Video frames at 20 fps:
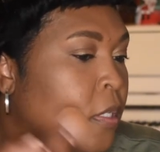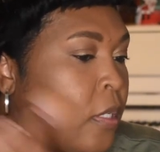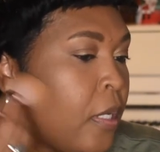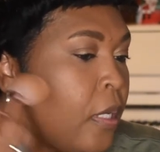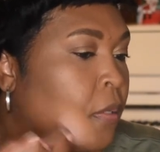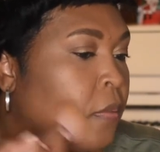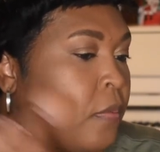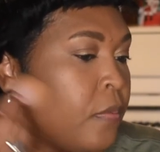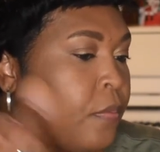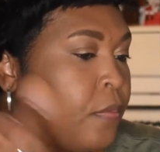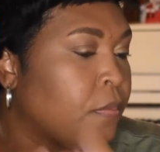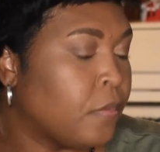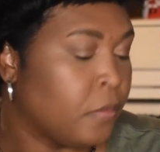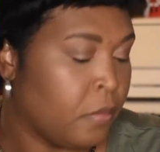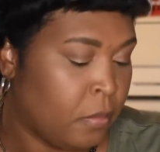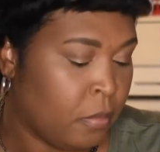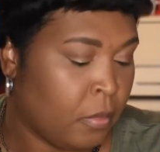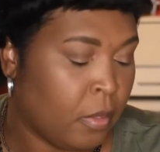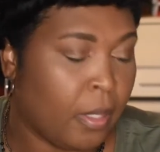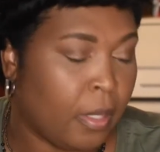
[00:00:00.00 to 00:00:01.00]
I don't,
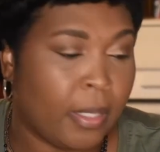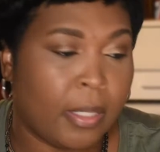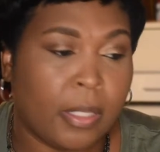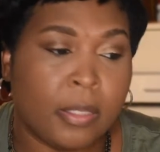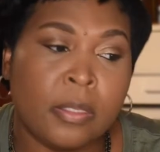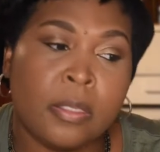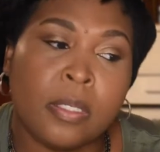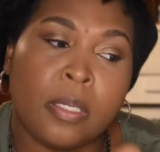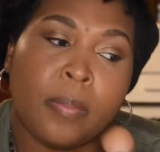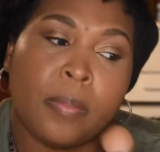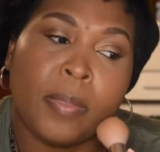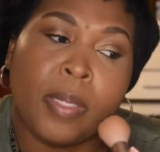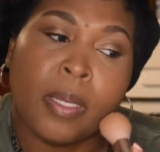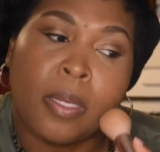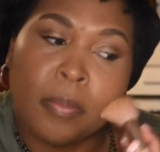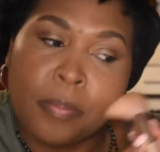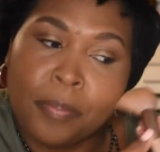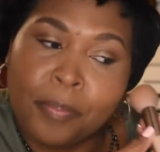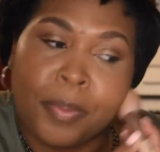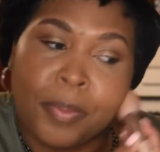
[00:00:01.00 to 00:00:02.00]
like I said, I'm
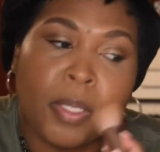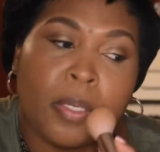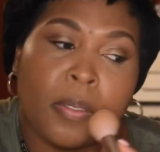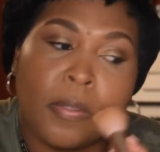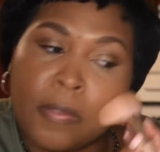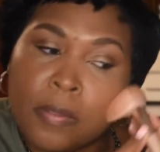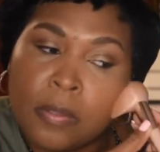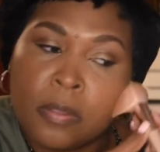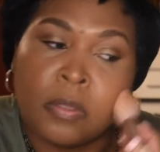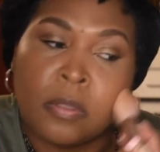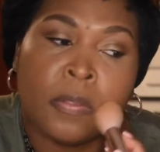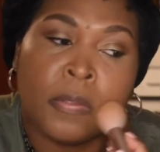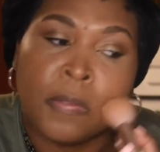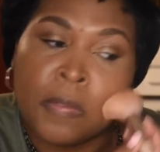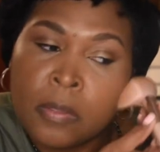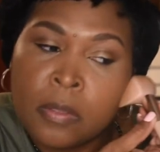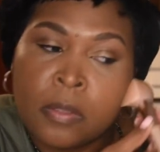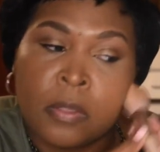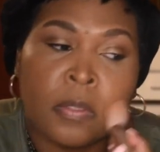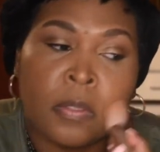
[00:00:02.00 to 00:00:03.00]
not big
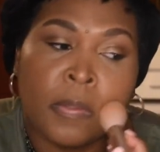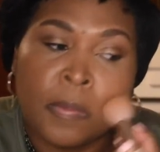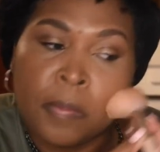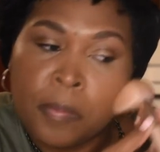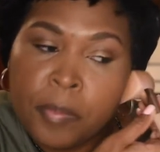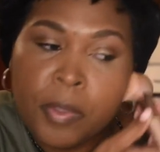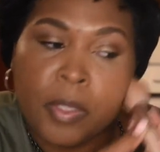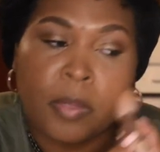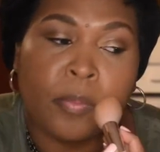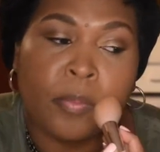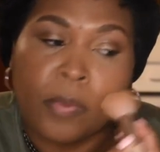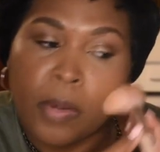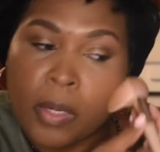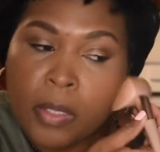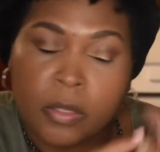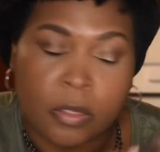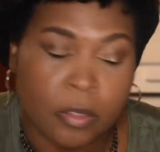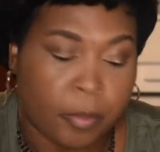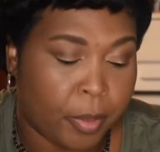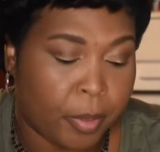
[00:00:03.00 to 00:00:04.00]

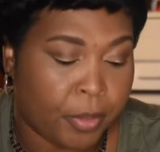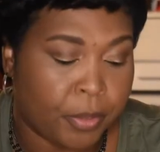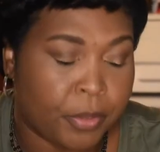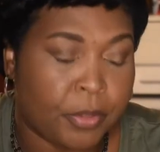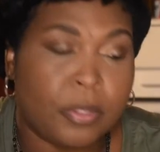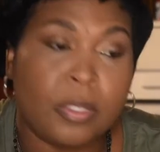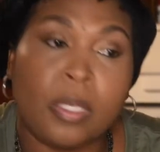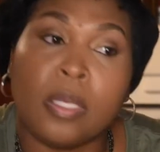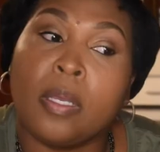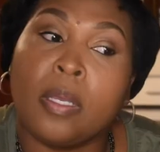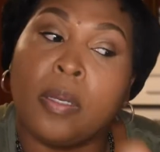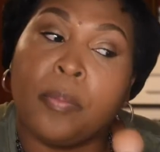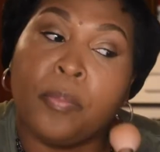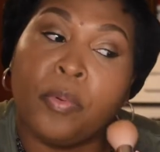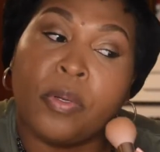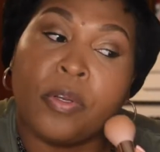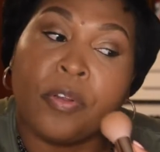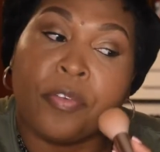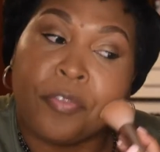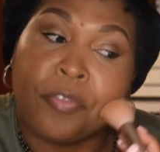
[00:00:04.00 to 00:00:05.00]
bronzer person. I
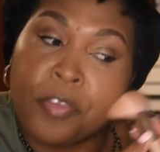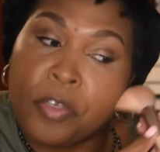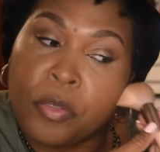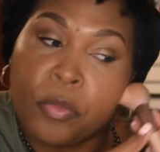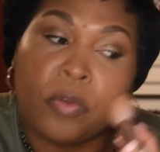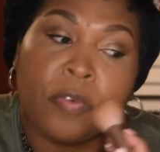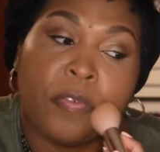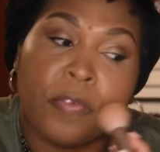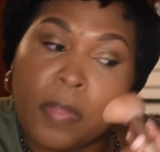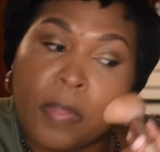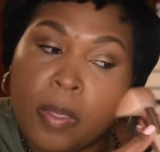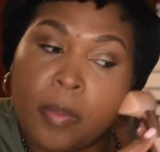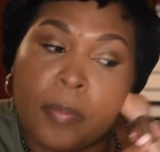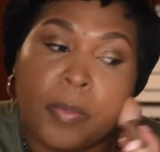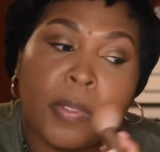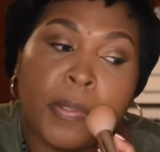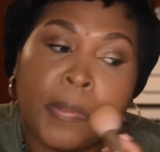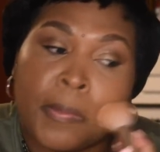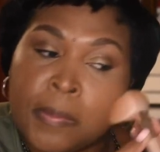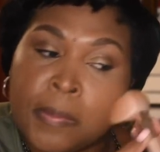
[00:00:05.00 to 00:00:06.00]
bought a few of them, and